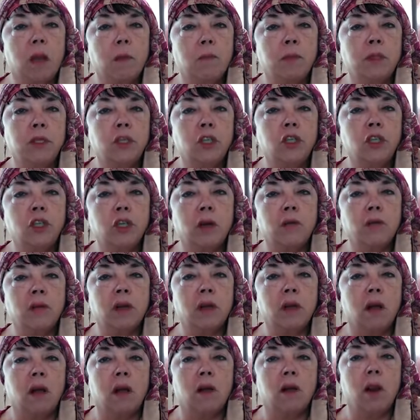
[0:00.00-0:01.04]
But Shahrukh
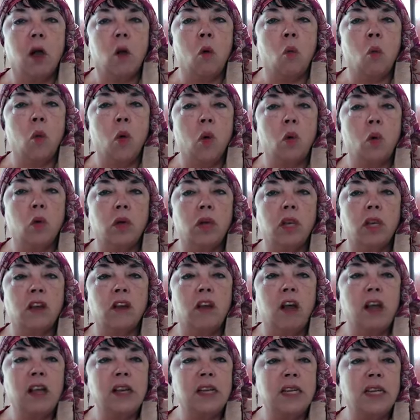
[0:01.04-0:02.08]
Khan awoke
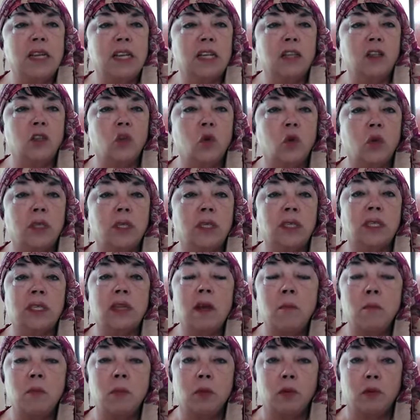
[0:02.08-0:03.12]
not until his horse
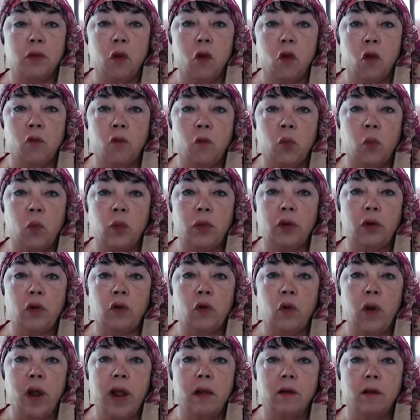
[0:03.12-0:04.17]
stumbled over wooded
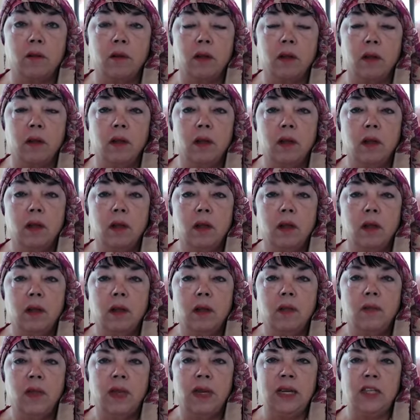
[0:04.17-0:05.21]
ground.
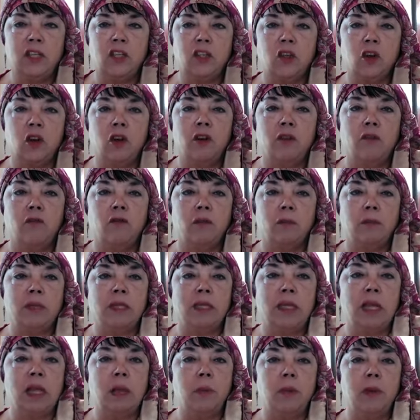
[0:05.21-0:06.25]
Then he started from
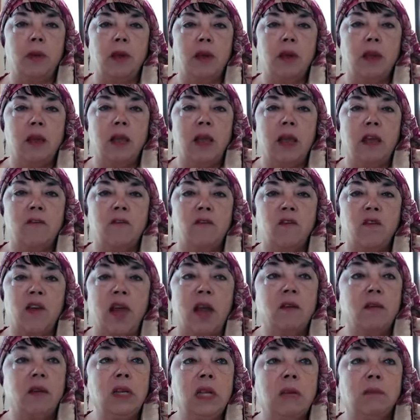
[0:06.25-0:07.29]
sleep, and
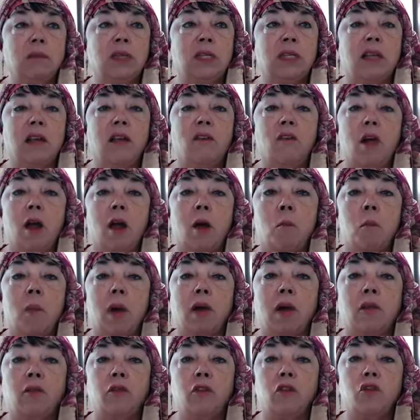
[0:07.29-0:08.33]
found himself
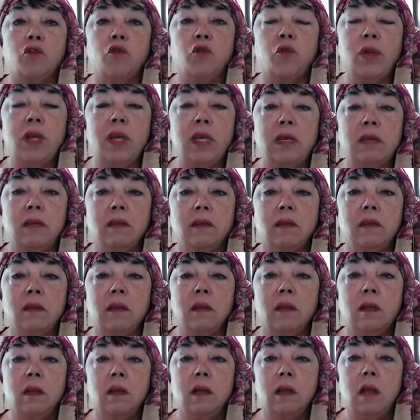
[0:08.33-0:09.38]
among the trees.
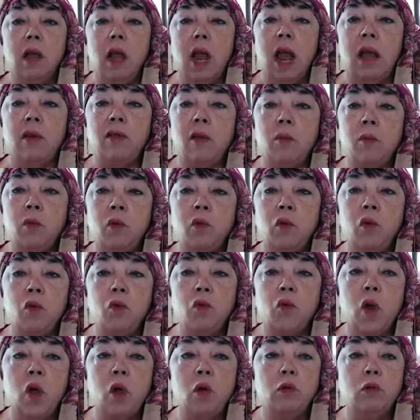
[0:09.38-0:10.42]
And the moon
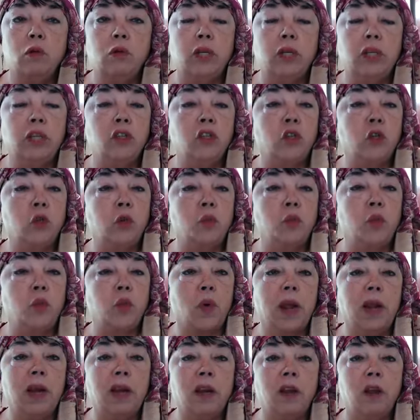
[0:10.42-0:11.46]
arose and shone
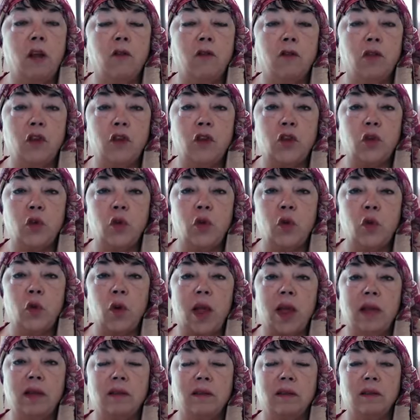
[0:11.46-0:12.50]
brightly over the two
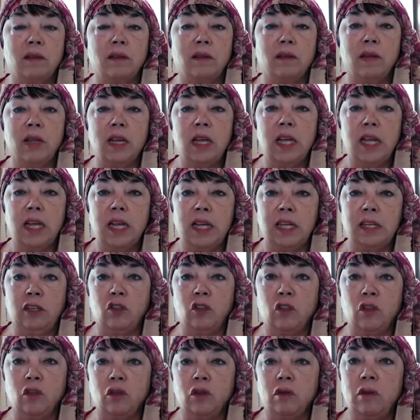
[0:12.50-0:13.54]
horizons,
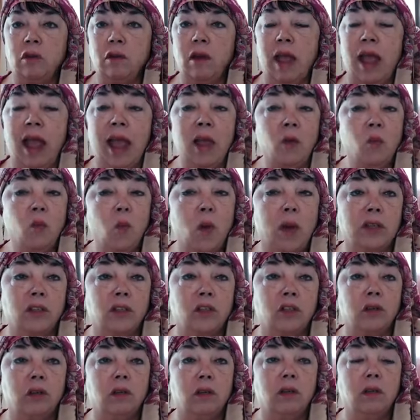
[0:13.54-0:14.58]
eastern and
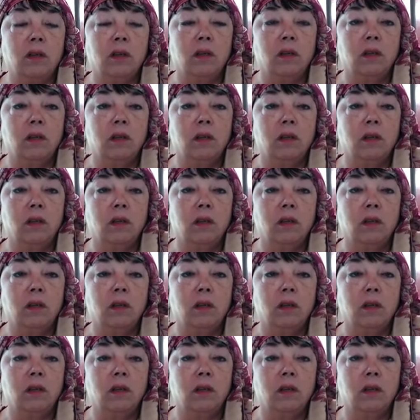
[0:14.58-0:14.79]
western.